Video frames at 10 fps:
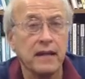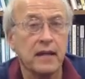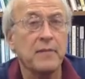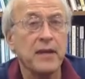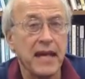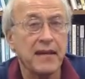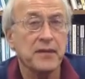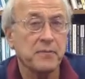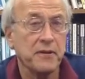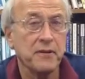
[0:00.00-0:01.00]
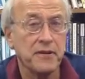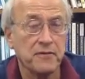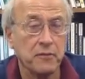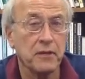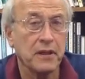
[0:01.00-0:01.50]
coming out experience
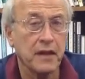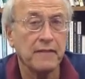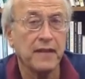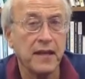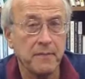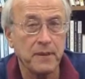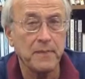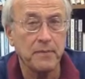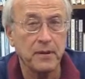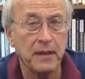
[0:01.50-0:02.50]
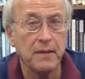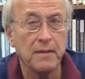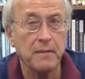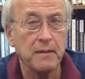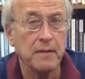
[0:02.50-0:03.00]
for a lot of gay people, uh,
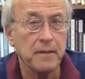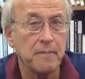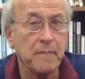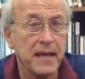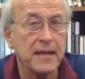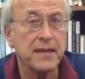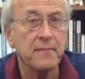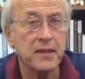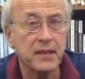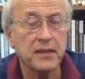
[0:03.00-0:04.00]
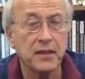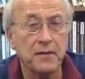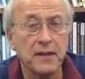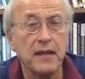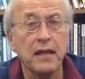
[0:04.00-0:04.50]
uh, men in the
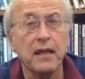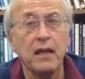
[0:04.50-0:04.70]
military